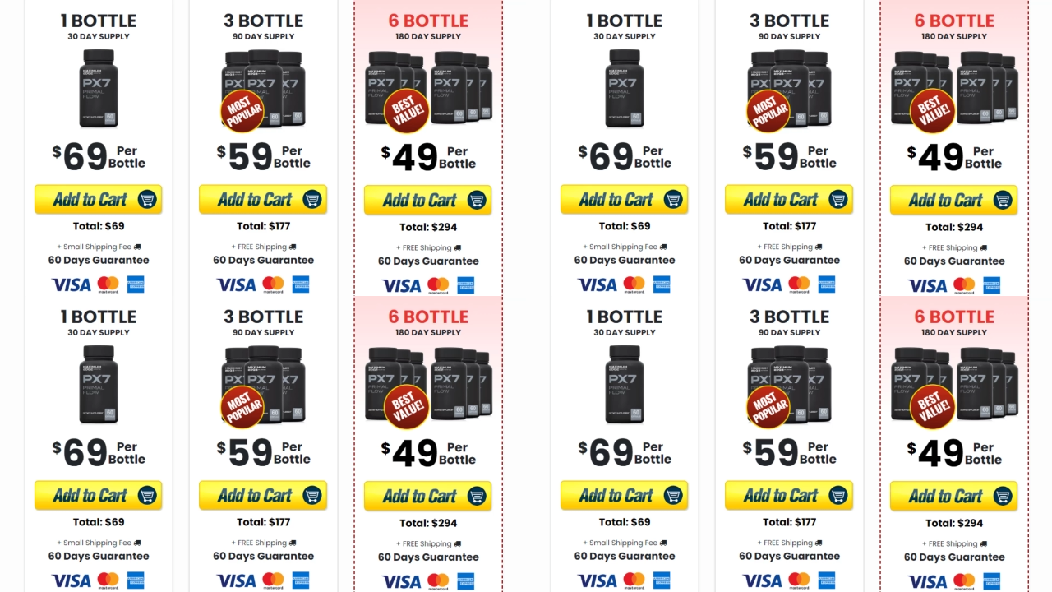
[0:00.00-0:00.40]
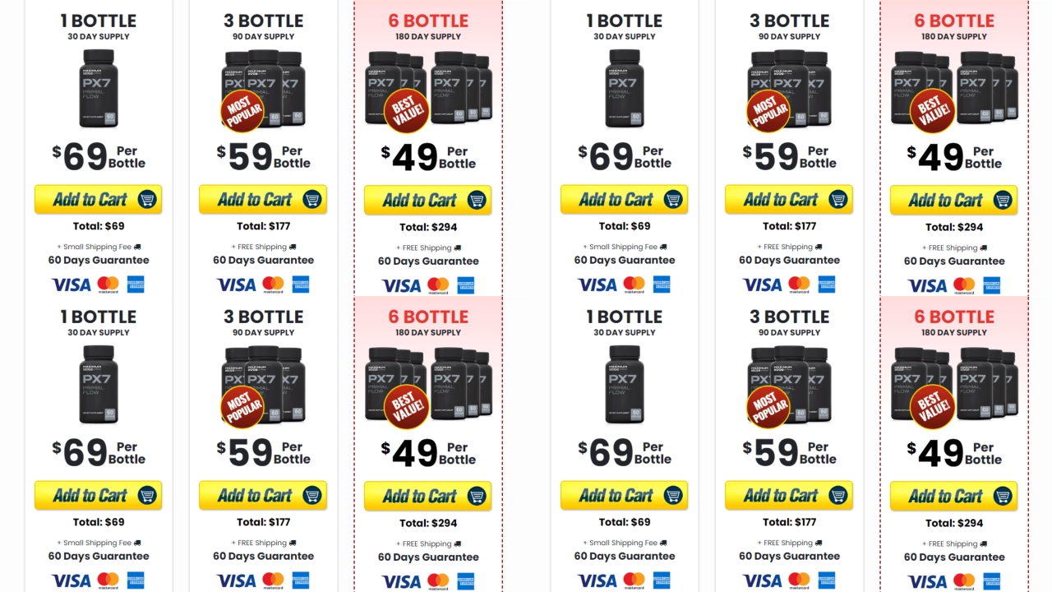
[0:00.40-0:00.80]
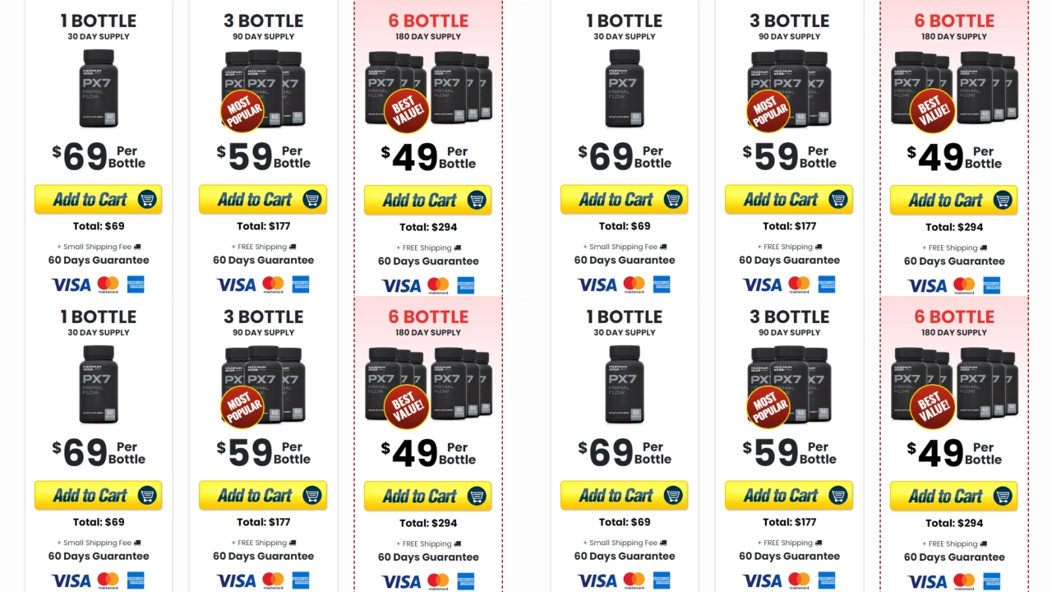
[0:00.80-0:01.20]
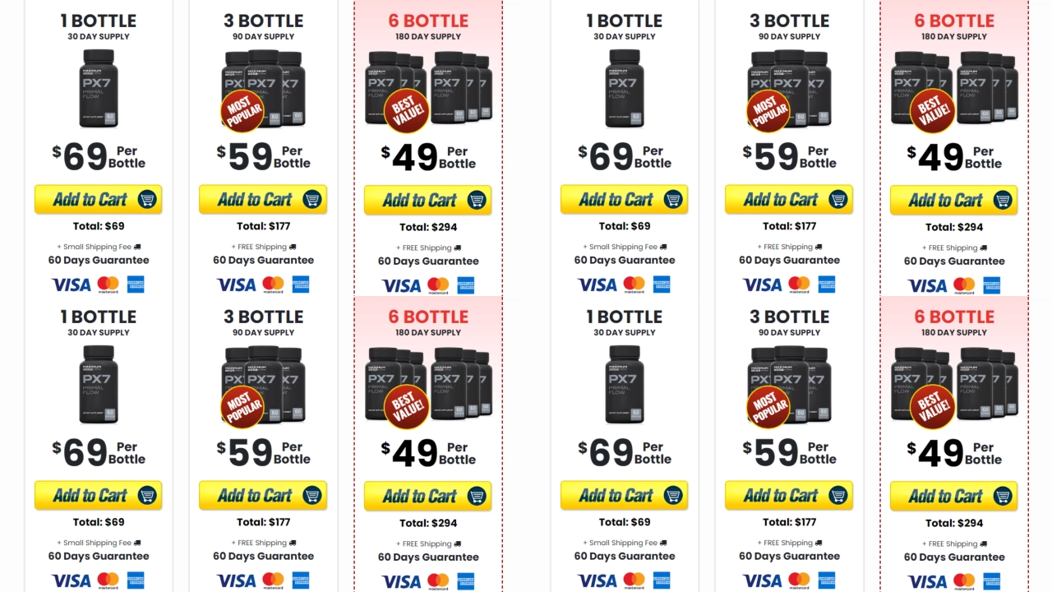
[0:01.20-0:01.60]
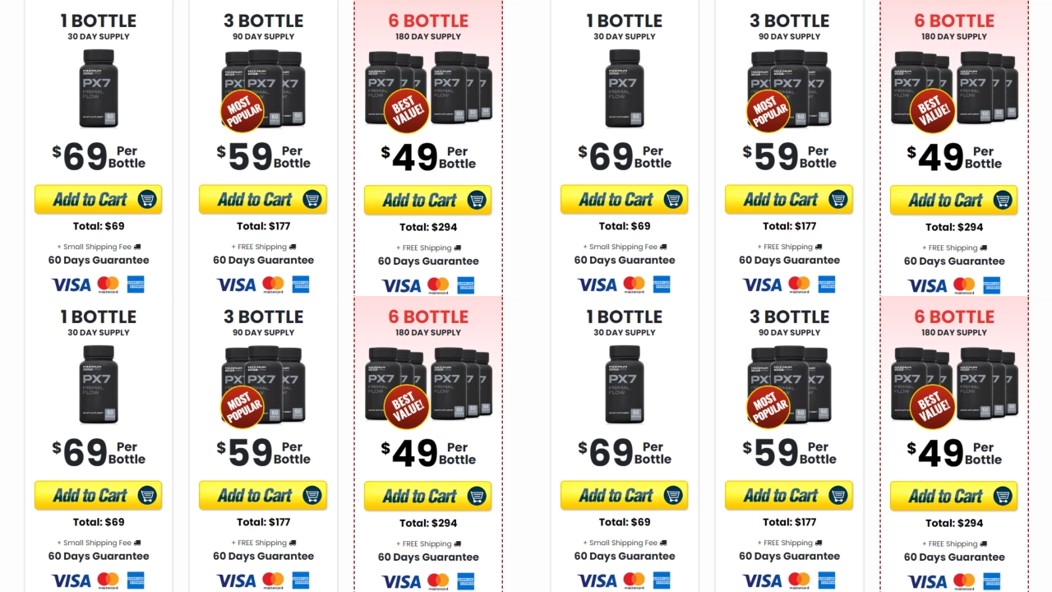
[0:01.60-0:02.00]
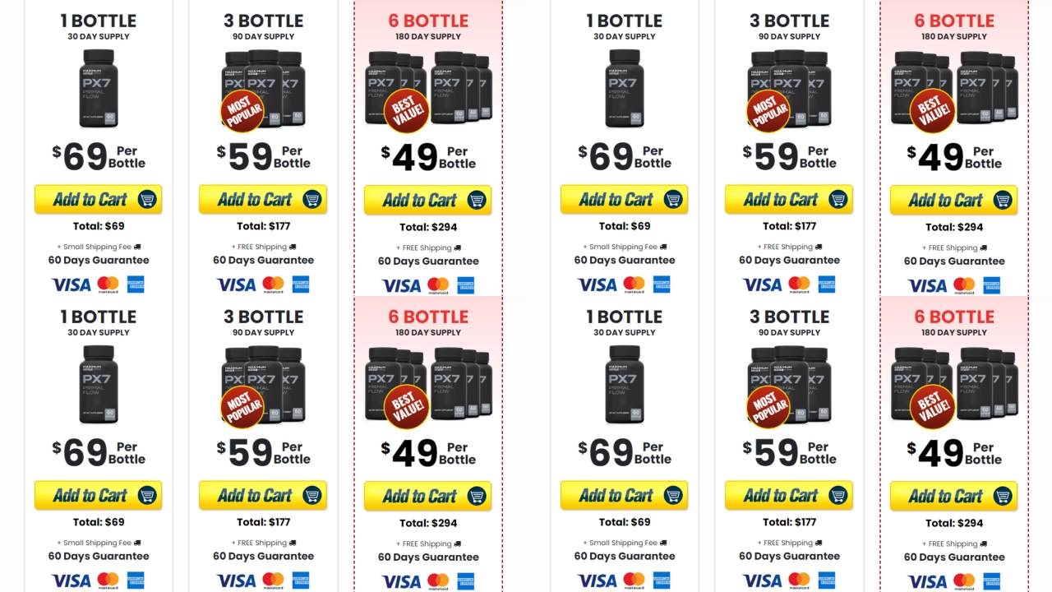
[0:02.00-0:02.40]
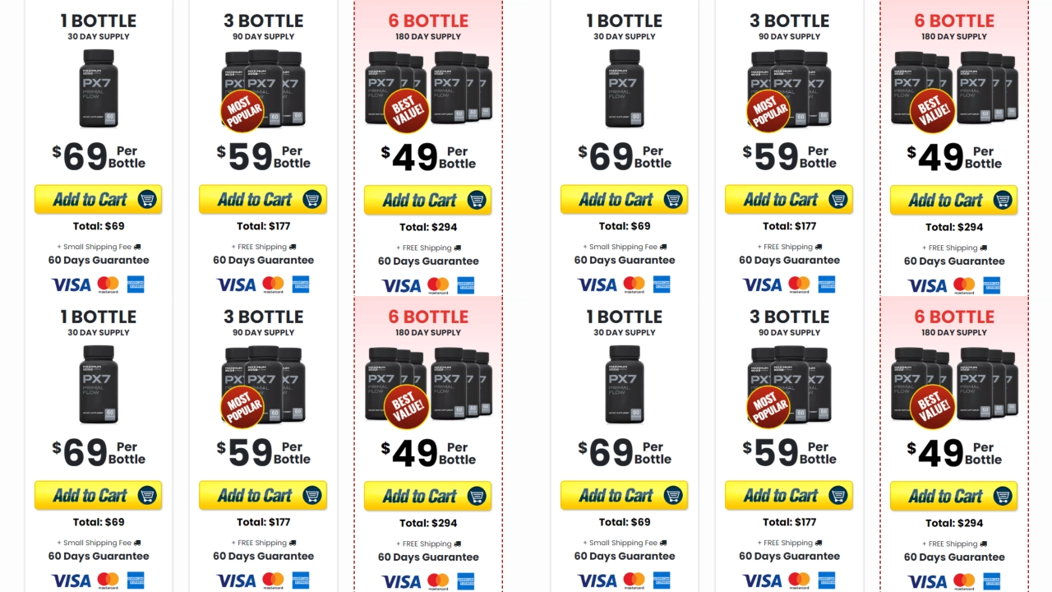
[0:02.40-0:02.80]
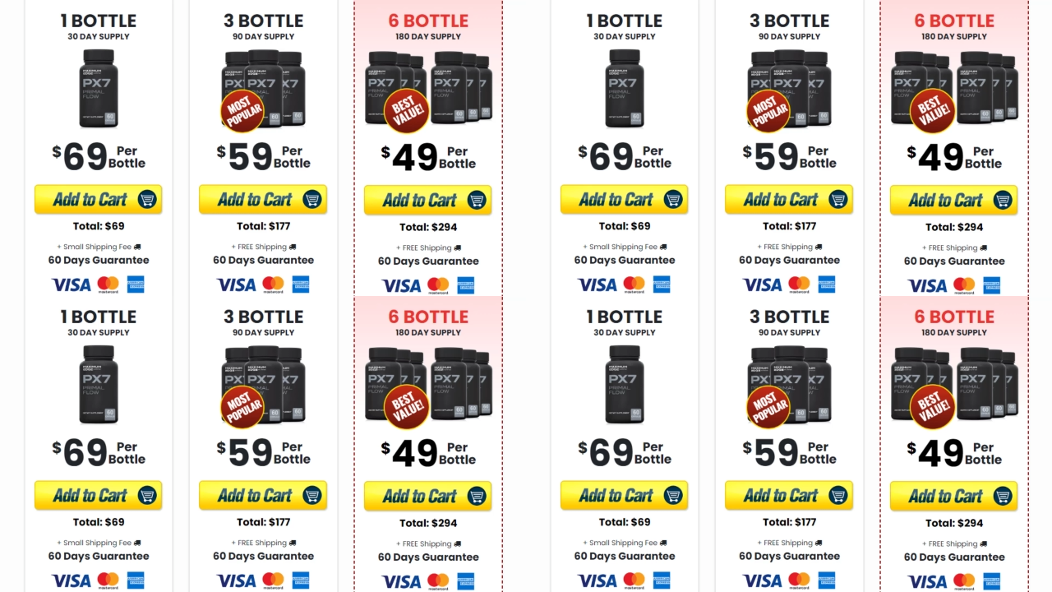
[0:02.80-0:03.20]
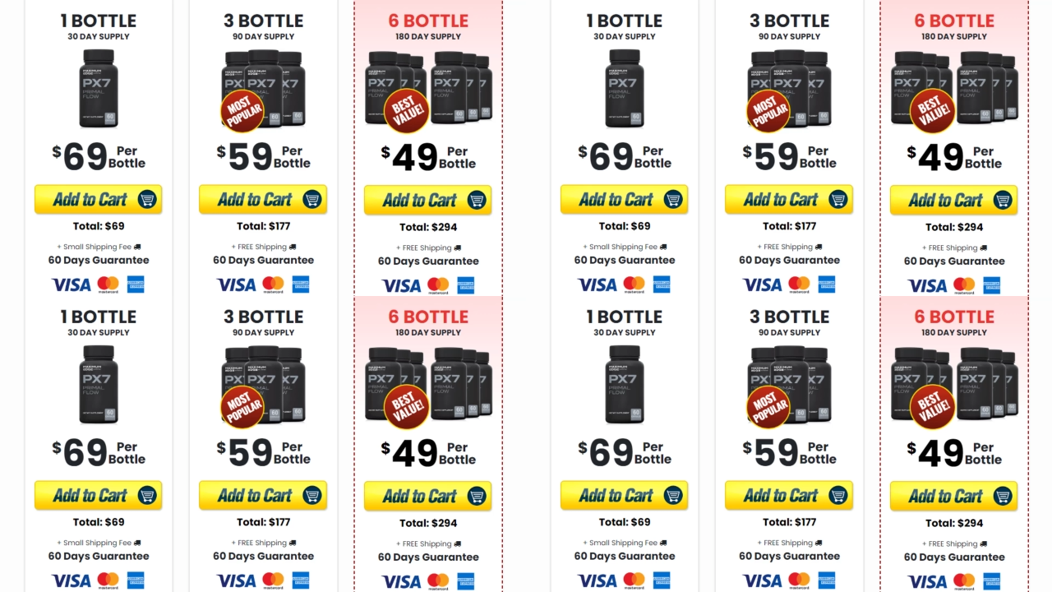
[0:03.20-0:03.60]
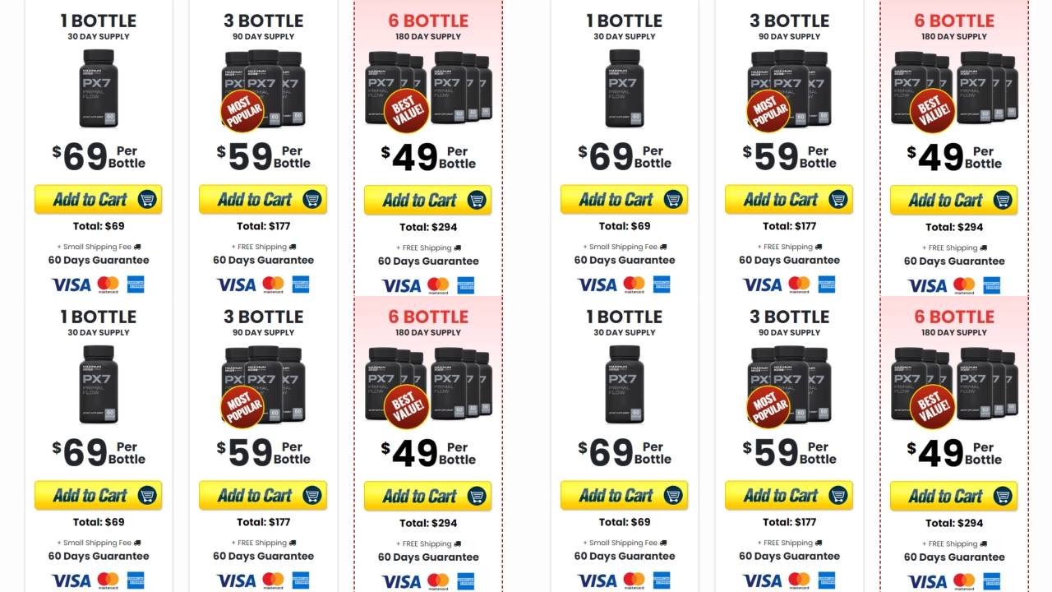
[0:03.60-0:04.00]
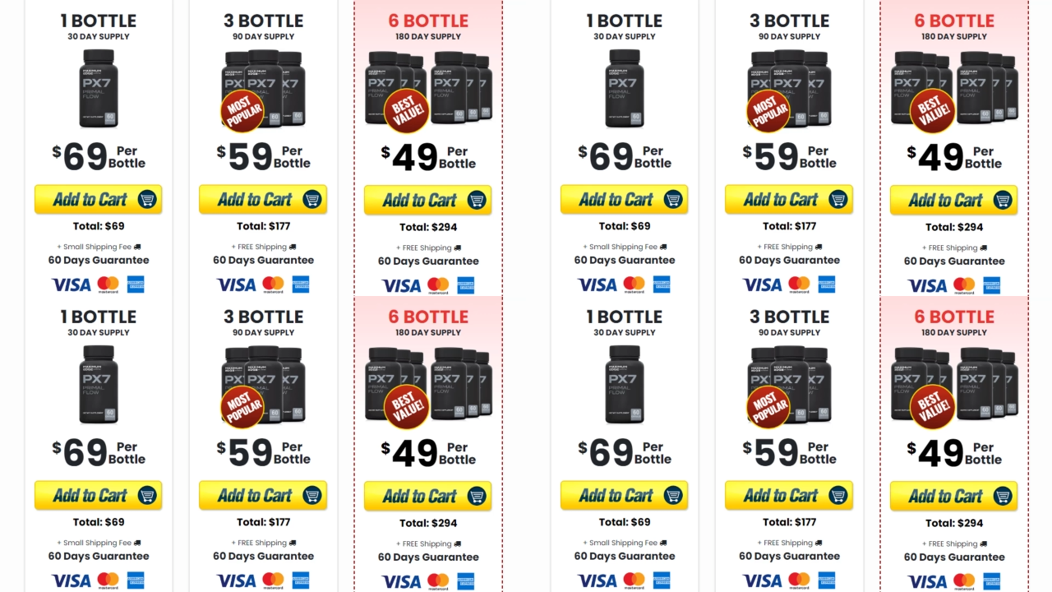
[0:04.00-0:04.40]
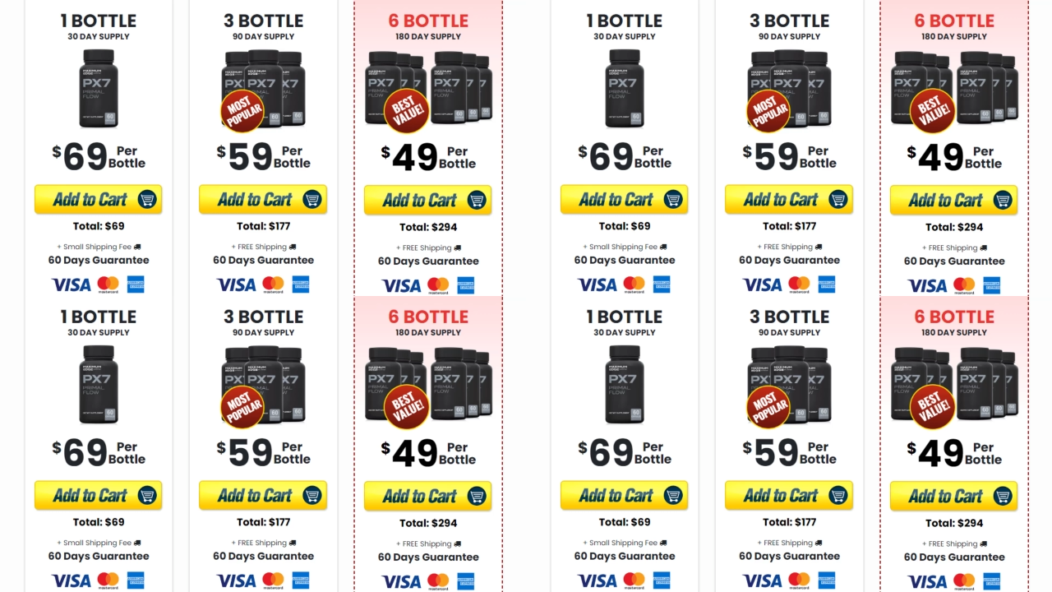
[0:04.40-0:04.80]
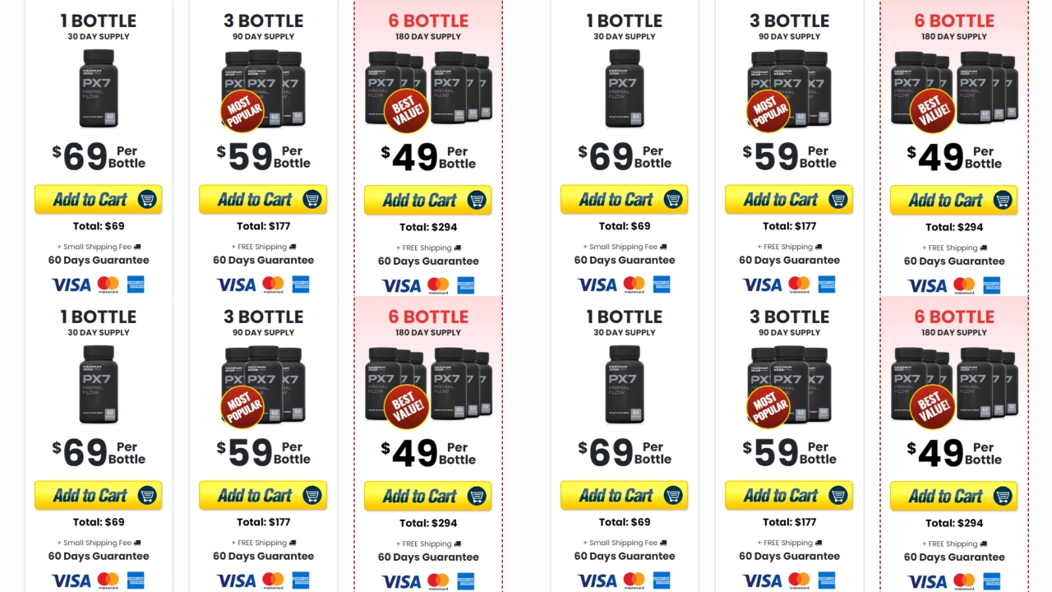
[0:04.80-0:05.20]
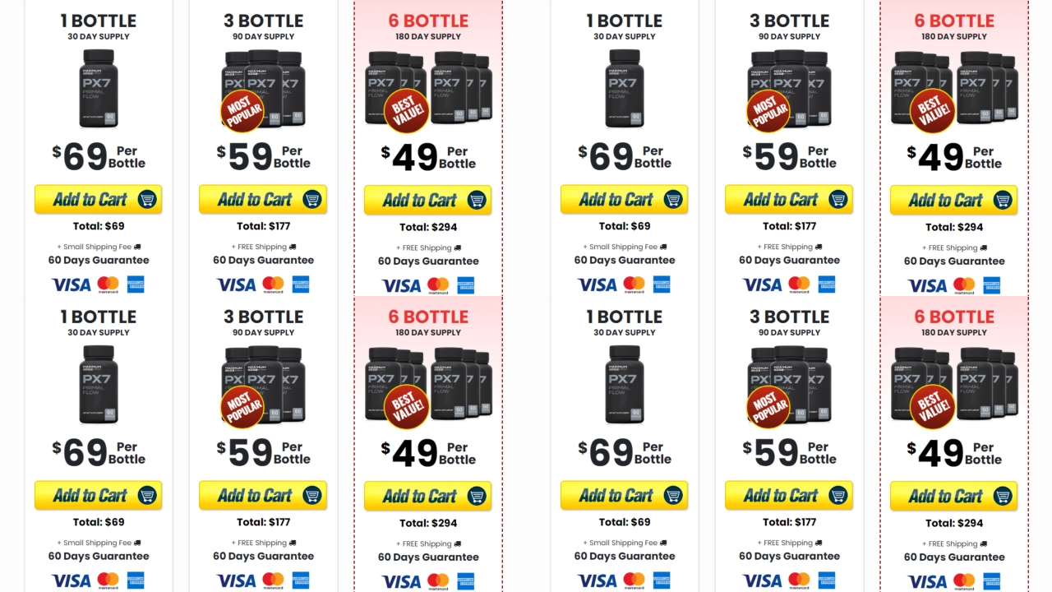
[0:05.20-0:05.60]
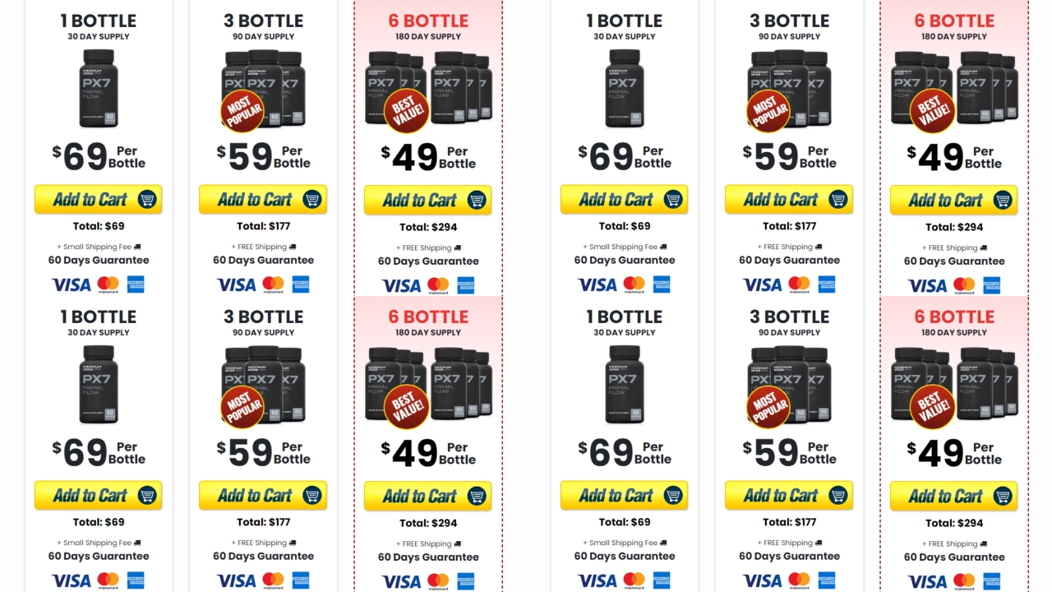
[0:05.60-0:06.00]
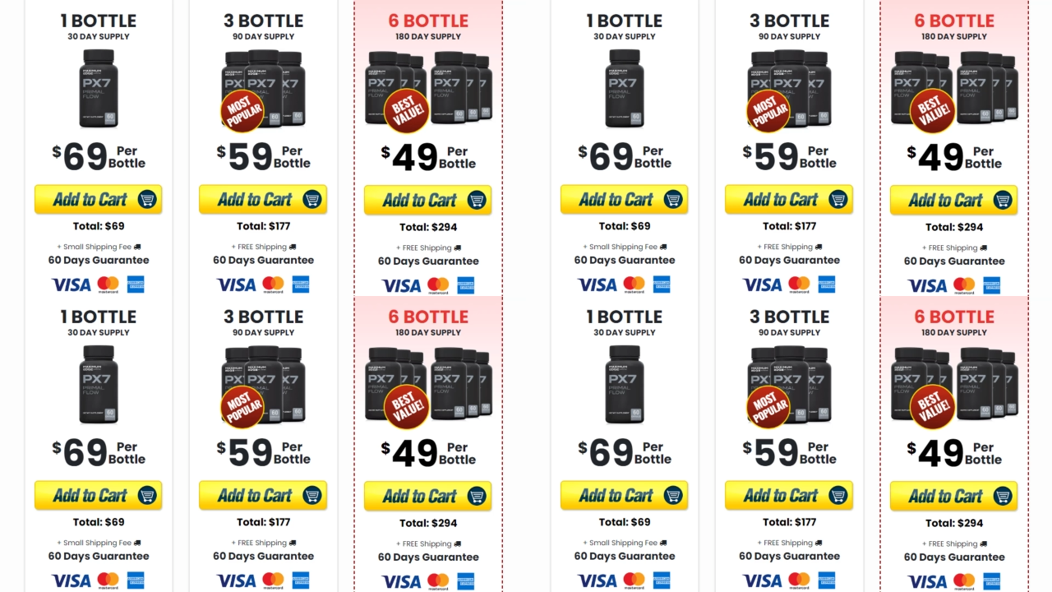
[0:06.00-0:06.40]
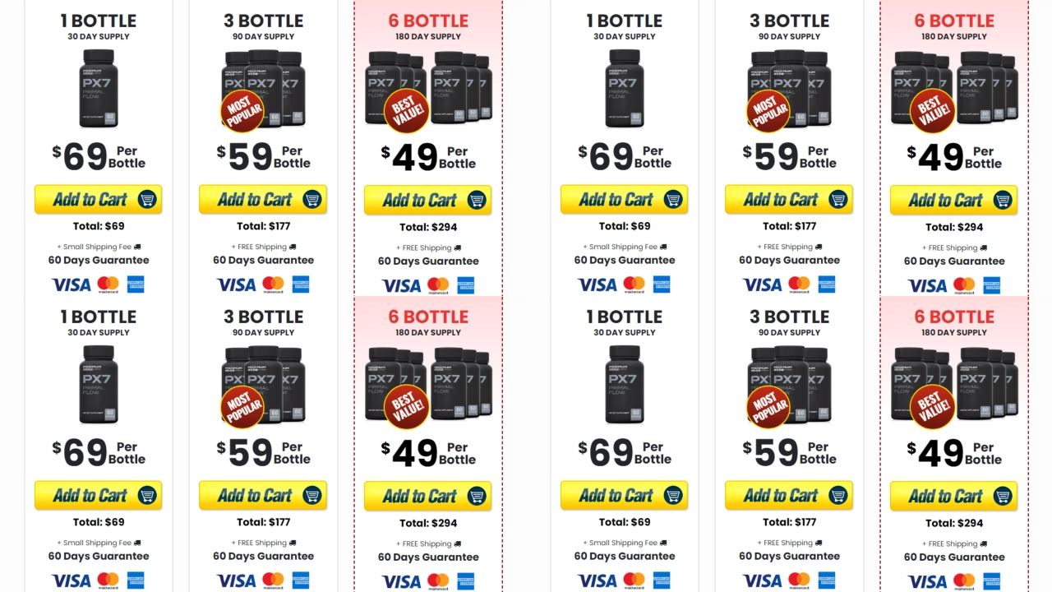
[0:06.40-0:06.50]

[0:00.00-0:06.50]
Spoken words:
(no speaker visible)